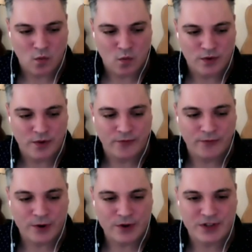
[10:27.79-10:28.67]
The
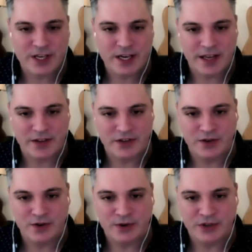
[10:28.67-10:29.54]
first thing I
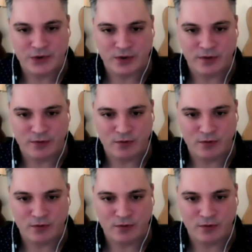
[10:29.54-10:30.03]
do is sort of